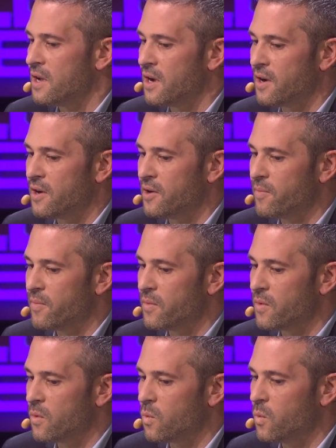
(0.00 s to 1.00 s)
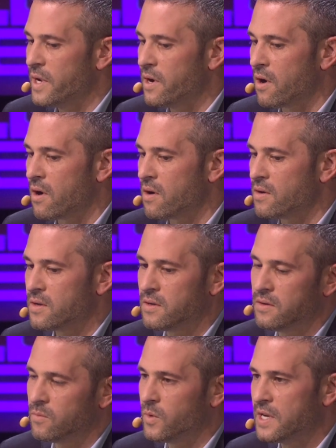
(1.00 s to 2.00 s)
Um, we, are,
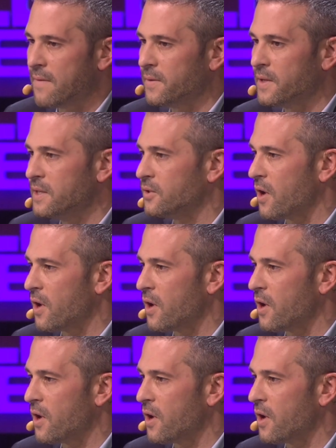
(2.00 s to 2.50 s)
we definitely